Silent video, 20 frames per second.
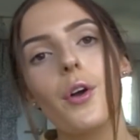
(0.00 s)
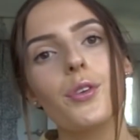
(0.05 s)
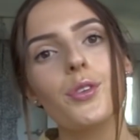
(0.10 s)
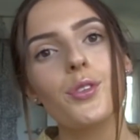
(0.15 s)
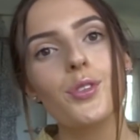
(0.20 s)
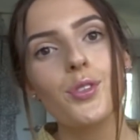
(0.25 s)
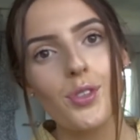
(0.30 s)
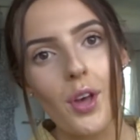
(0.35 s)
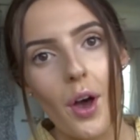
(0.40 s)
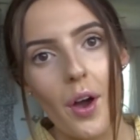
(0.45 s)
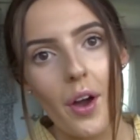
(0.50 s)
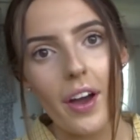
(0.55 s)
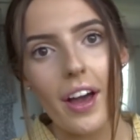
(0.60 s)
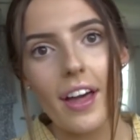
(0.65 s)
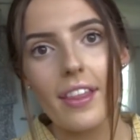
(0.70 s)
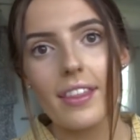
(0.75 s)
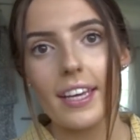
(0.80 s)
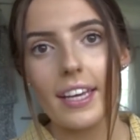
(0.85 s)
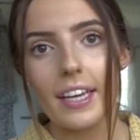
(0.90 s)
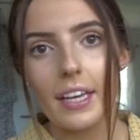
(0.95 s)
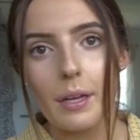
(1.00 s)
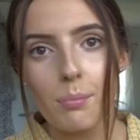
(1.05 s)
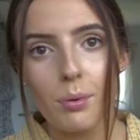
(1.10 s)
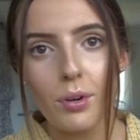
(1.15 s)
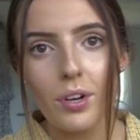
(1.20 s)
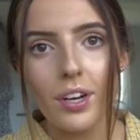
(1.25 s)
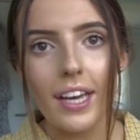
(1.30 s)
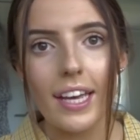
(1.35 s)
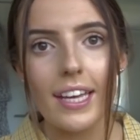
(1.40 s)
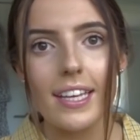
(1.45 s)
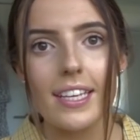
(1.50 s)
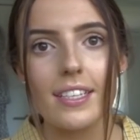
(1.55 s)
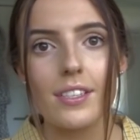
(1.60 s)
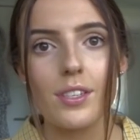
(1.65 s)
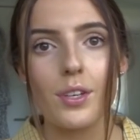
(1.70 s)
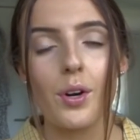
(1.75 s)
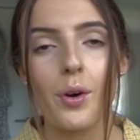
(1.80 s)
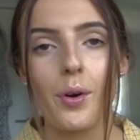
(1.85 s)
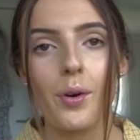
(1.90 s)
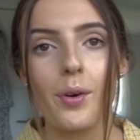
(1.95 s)
So the ebook
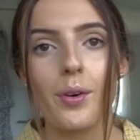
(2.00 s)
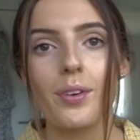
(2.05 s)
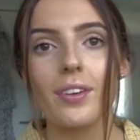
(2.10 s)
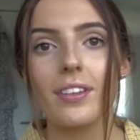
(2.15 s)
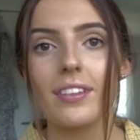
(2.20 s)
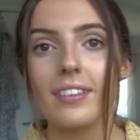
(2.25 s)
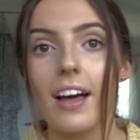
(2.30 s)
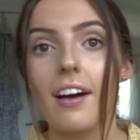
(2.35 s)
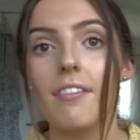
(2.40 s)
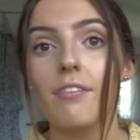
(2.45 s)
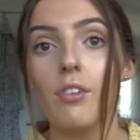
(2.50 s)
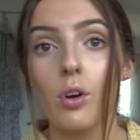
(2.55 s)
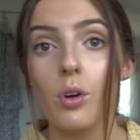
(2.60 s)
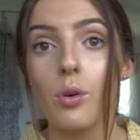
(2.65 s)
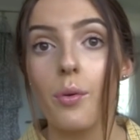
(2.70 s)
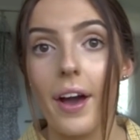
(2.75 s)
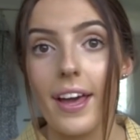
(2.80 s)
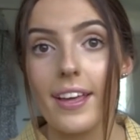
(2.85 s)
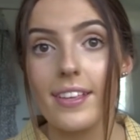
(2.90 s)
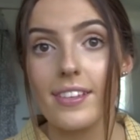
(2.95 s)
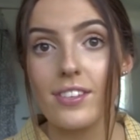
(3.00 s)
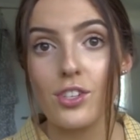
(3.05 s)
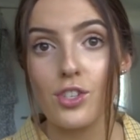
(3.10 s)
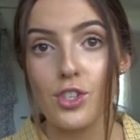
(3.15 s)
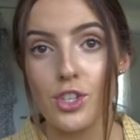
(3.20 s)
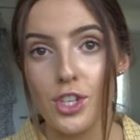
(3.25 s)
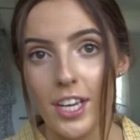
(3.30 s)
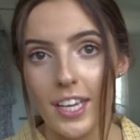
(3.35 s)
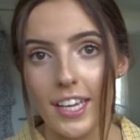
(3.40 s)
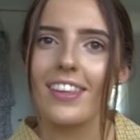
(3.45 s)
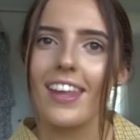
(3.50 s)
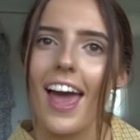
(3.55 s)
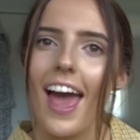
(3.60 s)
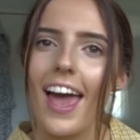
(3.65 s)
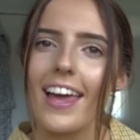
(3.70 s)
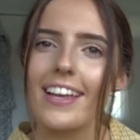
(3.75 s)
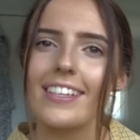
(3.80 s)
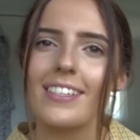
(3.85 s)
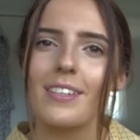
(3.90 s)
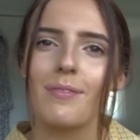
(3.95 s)
is called Love Always G,
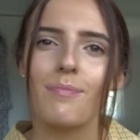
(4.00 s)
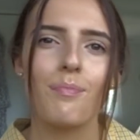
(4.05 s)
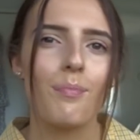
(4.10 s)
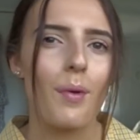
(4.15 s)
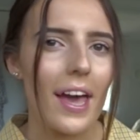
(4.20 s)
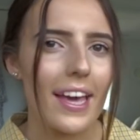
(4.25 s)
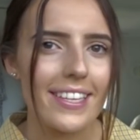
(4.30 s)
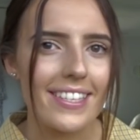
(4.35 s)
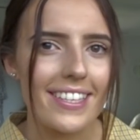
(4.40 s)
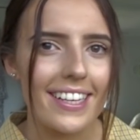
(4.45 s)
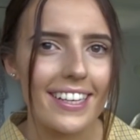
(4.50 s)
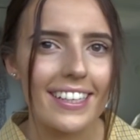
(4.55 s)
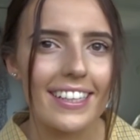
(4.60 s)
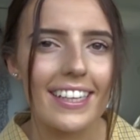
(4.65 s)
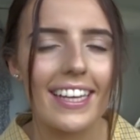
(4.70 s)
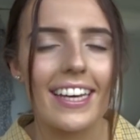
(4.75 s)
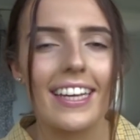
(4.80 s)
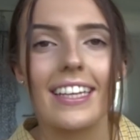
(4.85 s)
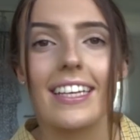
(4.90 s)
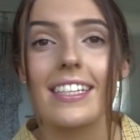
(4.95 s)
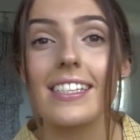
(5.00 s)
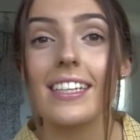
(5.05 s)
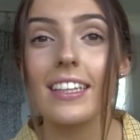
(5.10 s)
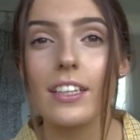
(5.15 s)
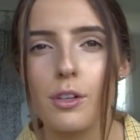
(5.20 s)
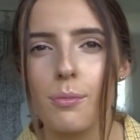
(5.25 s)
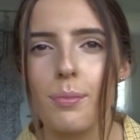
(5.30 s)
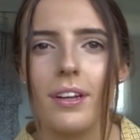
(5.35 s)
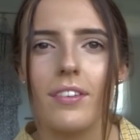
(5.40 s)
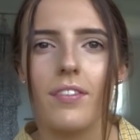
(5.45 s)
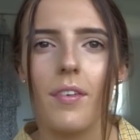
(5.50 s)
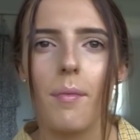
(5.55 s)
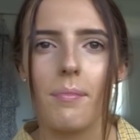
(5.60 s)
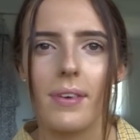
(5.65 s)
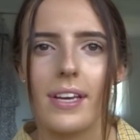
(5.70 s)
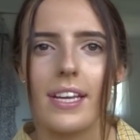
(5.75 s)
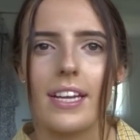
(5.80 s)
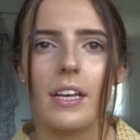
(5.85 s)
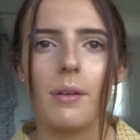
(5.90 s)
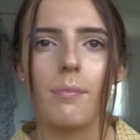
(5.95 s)
and basically there's a little bit of a
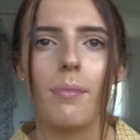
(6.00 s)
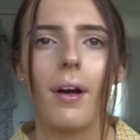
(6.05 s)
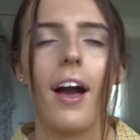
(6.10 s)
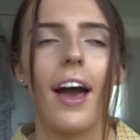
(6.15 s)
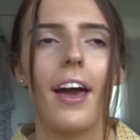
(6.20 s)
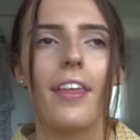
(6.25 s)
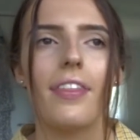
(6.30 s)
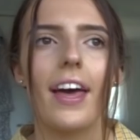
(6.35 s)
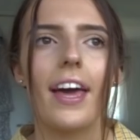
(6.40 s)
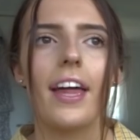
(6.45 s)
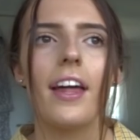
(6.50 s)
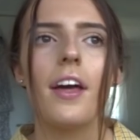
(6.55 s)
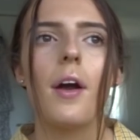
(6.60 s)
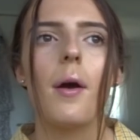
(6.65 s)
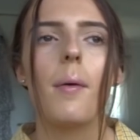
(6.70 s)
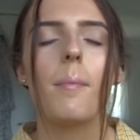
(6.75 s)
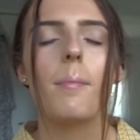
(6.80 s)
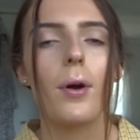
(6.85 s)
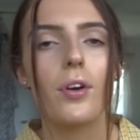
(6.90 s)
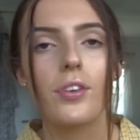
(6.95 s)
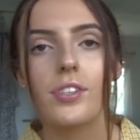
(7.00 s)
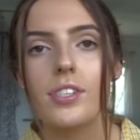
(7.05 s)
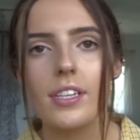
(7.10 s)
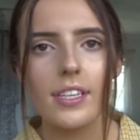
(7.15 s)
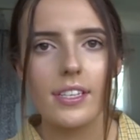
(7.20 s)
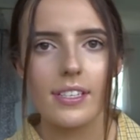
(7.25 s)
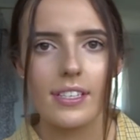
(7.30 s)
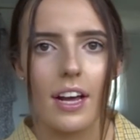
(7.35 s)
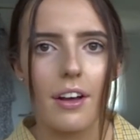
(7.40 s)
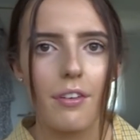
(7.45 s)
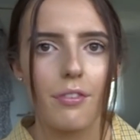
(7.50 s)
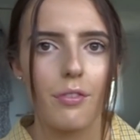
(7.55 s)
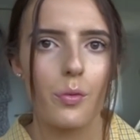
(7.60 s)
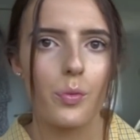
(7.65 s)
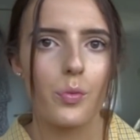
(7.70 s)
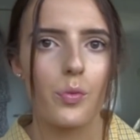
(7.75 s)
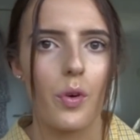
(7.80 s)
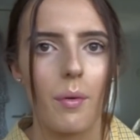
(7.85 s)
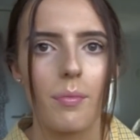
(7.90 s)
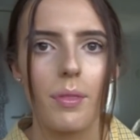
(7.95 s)
meaning behind that. Most of the stuff
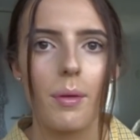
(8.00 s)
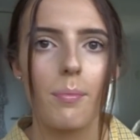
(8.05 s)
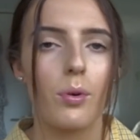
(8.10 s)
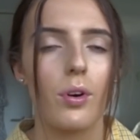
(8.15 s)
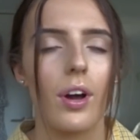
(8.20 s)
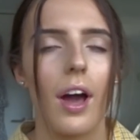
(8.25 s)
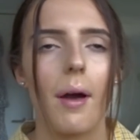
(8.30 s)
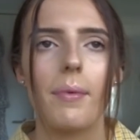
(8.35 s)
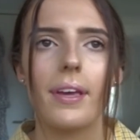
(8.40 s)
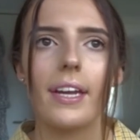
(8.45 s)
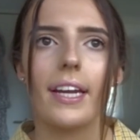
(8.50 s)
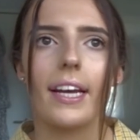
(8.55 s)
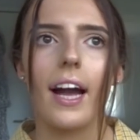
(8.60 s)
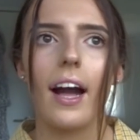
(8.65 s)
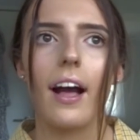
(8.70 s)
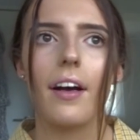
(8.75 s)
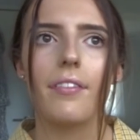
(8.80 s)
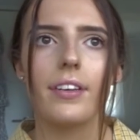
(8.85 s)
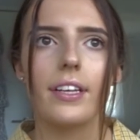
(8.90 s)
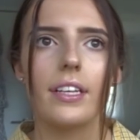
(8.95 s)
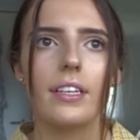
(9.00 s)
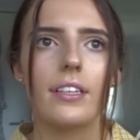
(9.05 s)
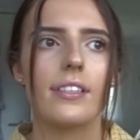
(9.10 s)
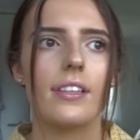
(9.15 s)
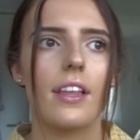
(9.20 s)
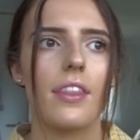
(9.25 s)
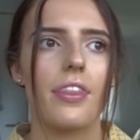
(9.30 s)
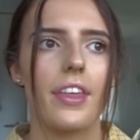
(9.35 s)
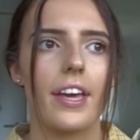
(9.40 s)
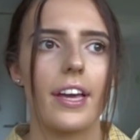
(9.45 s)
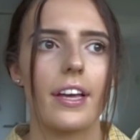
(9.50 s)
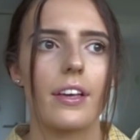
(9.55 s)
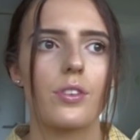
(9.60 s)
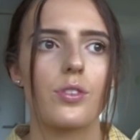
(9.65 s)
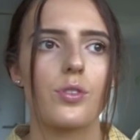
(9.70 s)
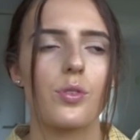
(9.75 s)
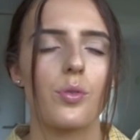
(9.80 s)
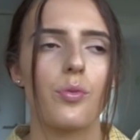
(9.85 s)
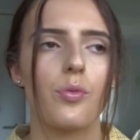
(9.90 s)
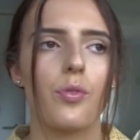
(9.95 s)
from the book, I mean, it covers
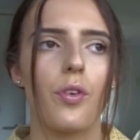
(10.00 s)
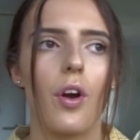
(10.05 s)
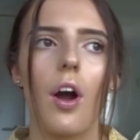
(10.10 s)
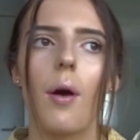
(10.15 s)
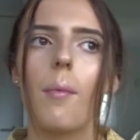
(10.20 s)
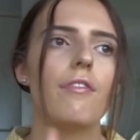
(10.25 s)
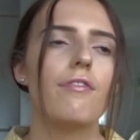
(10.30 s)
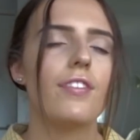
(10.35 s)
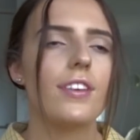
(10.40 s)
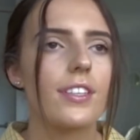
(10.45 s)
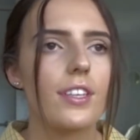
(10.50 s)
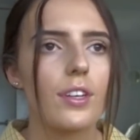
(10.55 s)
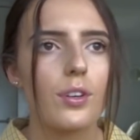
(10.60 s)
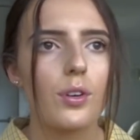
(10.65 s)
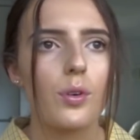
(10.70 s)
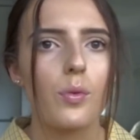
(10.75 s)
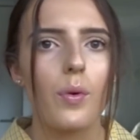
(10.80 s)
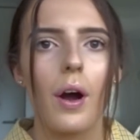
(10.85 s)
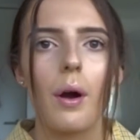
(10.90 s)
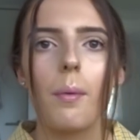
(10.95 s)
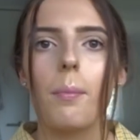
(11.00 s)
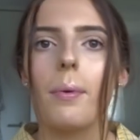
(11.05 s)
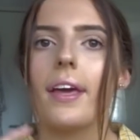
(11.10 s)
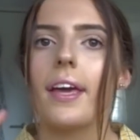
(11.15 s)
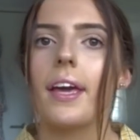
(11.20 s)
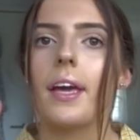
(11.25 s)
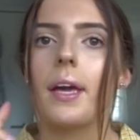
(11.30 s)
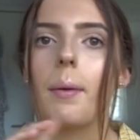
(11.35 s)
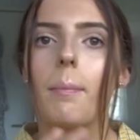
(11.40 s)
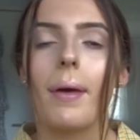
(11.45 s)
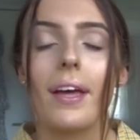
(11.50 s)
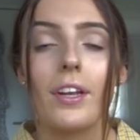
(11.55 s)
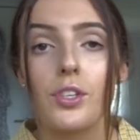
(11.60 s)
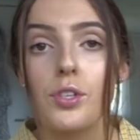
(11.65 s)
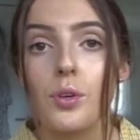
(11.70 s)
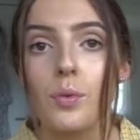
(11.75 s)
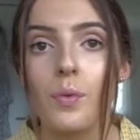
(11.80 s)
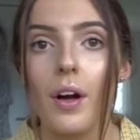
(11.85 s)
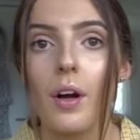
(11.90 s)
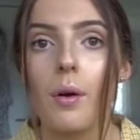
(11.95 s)
things from physical well-being,
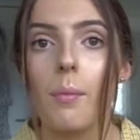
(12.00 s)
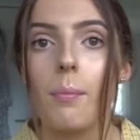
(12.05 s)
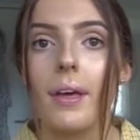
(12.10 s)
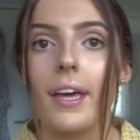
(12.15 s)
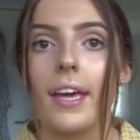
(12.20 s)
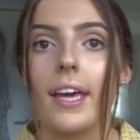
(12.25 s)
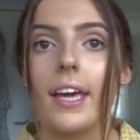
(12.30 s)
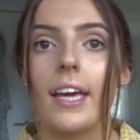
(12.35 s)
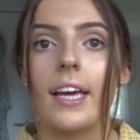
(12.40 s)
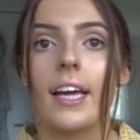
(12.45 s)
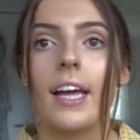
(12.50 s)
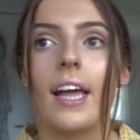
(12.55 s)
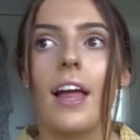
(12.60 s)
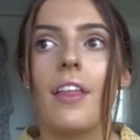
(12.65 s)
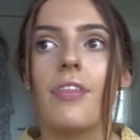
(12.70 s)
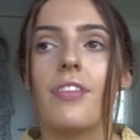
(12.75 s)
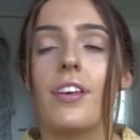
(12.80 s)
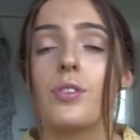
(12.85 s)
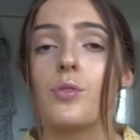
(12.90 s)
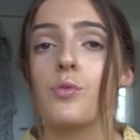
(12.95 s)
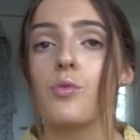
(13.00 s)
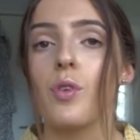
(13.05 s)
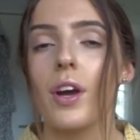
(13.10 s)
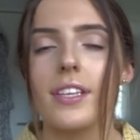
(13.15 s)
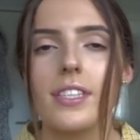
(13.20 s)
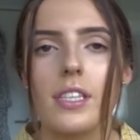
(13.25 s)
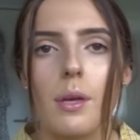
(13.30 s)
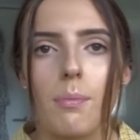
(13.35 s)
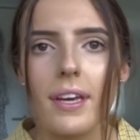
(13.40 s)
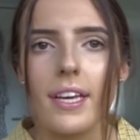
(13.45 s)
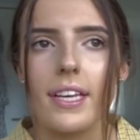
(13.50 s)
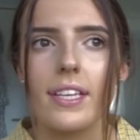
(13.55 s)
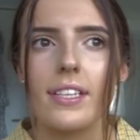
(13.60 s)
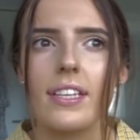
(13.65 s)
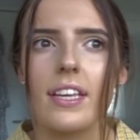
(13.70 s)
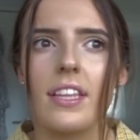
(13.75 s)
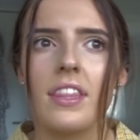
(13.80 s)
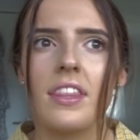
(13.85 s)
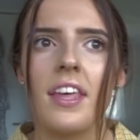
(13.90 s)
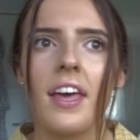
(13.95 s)
mental well-being, there's recipes
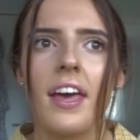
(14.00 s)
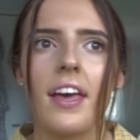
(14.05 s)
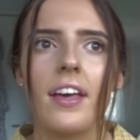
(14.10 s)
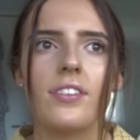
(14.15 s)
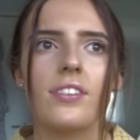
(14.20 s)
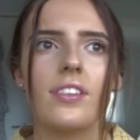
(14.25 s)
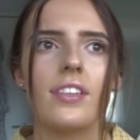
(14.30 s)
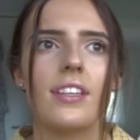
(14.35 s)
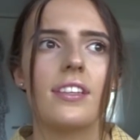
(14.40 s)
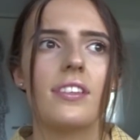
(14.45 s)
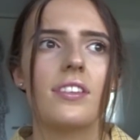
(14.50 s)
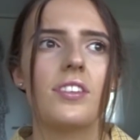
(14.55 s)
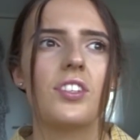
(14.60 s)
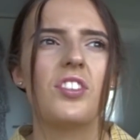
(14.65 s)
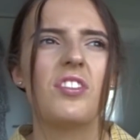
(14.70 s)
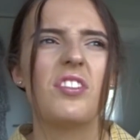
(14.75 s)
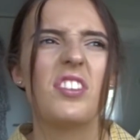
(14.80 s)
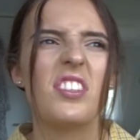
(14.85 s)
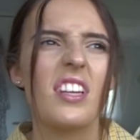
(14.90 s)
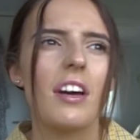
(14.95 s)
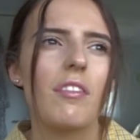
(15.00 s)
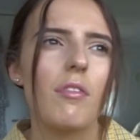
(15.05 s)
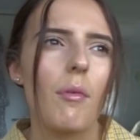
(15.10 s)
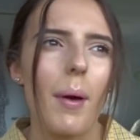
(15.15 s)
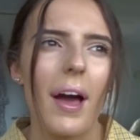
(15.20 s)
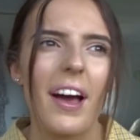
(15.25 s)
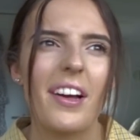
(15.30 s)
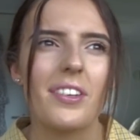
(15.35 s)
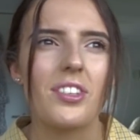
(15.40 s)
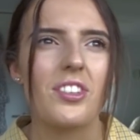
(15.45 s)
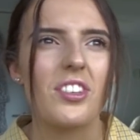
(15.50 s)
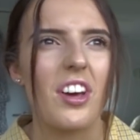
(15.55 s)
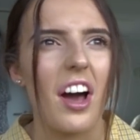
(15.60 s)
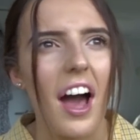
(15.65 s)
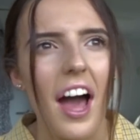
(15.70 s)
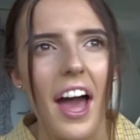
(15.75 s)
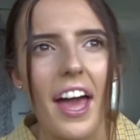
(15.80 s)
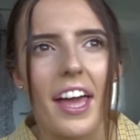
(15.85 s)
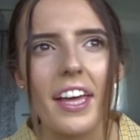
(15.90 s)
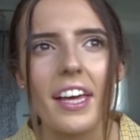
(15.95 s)
in there, so there's stuff about
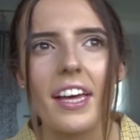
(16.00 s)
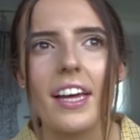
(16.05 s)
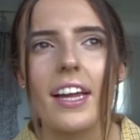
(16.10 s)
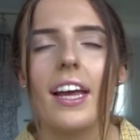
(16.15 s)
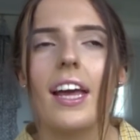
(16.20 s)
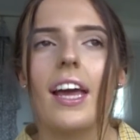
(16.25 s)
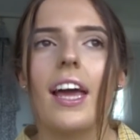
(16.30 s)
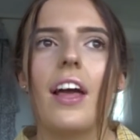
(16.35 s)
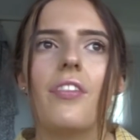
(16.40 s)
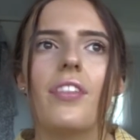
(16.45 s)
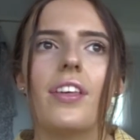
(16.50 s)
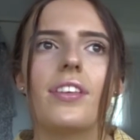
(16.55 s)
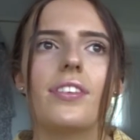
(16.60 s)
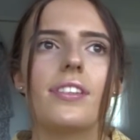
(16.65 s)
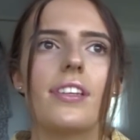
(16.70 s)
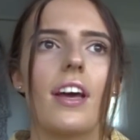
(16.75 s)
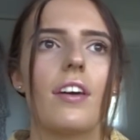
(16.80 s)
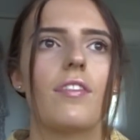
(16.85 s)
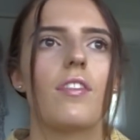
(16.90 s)
diet, there's stuff